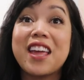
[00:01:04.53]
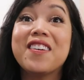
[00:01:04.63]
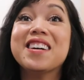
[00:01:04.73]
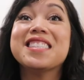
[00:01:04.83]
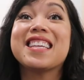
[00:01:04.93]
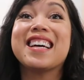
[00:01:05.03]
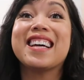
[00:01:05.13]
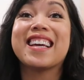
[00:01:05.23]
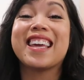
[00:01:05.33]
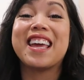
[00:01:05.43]
It was
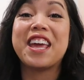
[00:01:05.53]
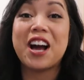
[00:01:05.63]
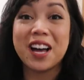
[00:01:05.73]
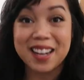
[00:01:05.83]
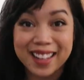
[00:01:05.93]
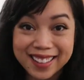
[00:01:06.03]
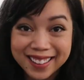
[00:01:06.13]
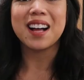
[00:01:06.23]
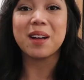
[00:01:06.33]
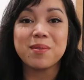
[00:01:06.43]
uh,
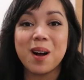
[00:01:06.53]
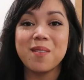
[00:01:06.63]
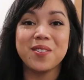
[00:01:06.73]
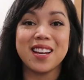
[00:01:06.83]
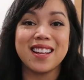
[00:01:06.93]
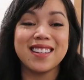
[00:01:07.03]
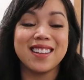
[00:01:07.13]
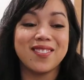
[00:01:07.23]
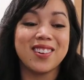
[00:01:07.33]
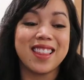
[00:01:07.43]
chaotic. I'm
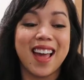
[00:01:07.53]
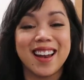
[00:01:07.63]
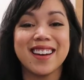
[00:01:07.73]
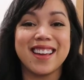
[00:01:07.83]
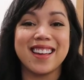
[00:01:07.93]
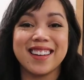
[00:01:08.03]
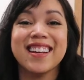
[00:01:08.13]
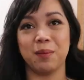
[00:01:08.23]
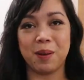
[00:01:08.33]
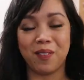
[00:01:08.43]
confident with the editing,
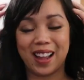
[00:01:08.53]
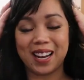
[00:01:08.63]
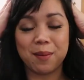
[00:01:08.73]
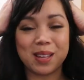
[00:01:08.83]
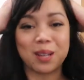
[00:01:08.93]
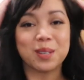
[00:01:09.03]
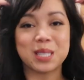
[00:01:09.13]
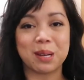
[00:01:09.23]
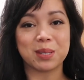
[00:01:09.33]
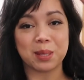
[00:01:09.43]
it'll be fine. I mean, there
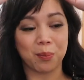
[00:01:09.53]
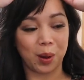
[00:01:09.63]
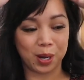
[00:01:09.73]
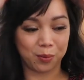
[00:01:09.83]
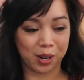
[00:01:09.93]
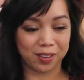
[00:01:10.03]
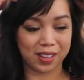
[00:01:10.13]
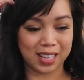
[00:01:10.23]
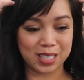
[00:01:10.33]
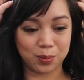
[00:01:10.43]
was, there was a point where
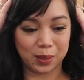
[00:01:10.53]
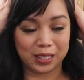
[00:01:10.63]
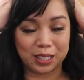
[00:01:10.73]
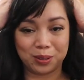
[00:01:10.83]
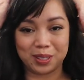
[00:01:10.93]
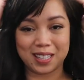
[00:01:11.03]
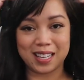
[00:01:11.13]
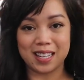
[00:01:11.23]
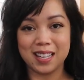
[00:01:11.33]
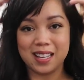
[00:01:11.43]
the kids were
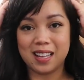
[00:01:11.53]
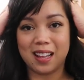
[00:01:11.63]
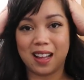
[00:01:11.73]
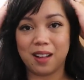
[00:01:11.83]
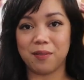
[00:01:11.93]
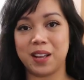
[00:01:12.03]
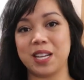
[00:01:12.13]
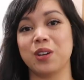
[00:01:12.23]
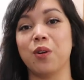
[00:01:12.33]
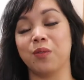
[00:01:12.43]
literally uh,
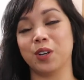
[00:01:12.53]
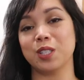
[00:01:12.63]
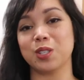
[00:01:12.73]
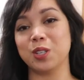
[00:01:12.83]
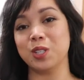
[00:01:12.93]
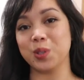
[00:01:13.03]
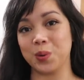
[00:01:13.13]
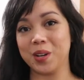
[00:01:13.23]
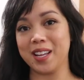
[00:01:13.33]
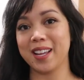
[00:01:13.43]
fighting over a certain
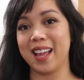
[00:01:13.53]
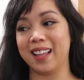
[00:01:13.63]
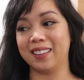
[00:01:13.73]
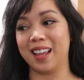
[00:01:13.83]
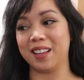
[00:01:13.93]
toy mm -hmm. and mm-hmm.